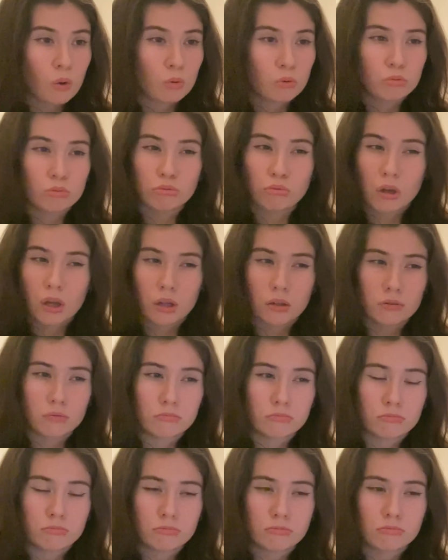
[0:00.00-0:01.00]
Wow.
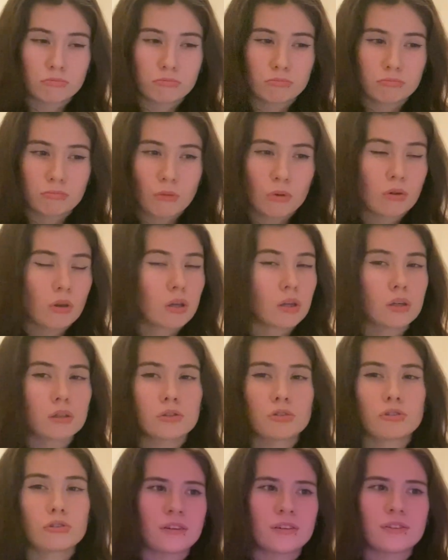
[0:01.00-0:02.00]
Okay,
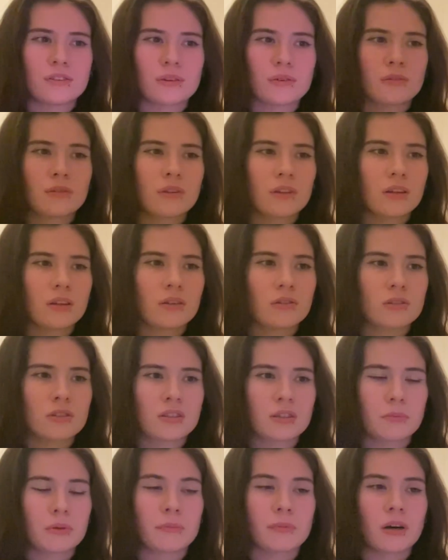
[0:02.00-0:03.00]
Ranji, don't think your
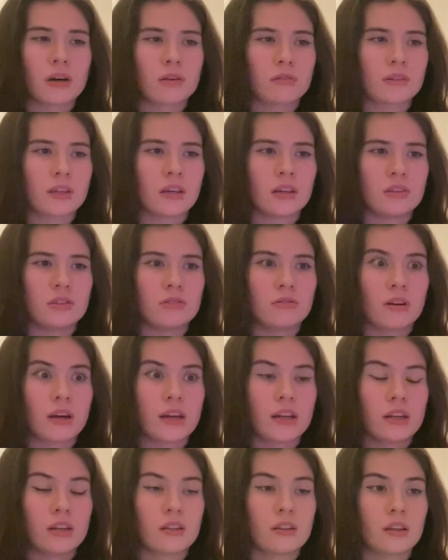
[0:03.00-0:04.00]
Zebimoto can do
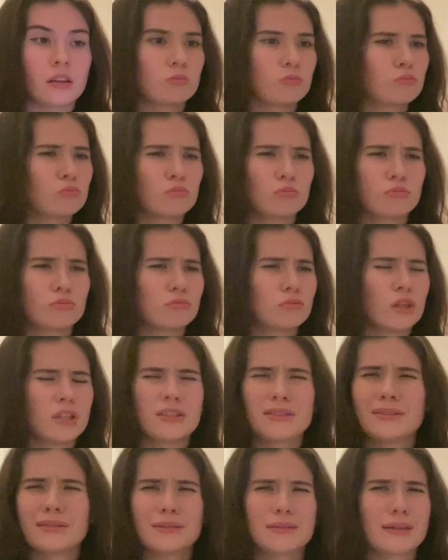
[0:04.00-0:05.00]
anything. He's
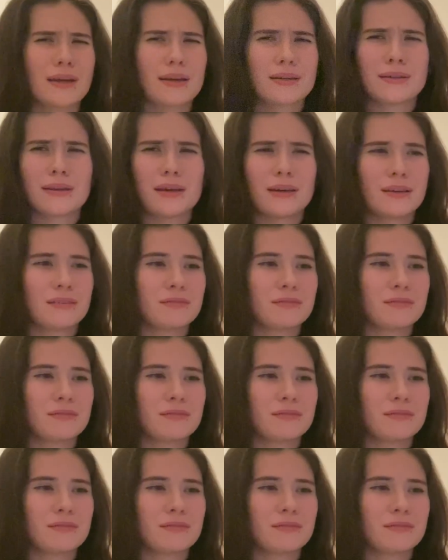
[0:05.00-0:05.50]
still standing.